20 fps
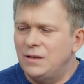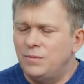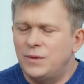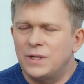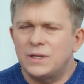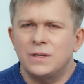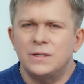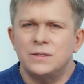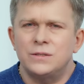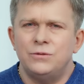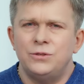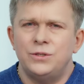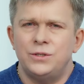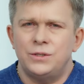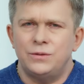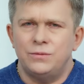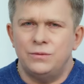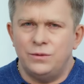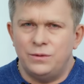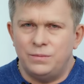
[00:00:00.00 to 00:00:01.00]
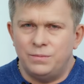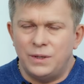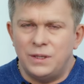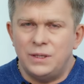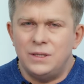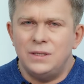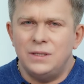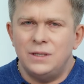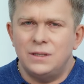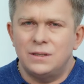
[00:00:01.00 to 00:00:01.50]
As long as politics
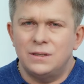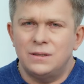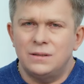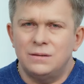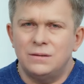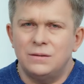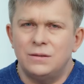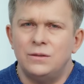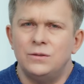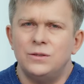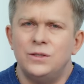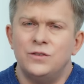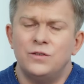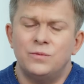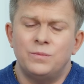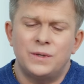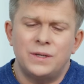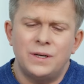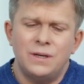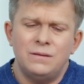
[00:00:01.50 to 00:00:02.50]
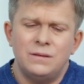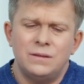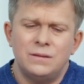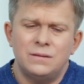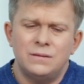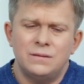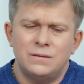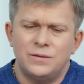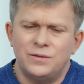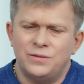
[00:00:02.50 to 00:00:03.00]
exists, people have the
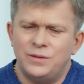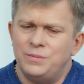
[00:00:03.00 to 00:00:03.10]
right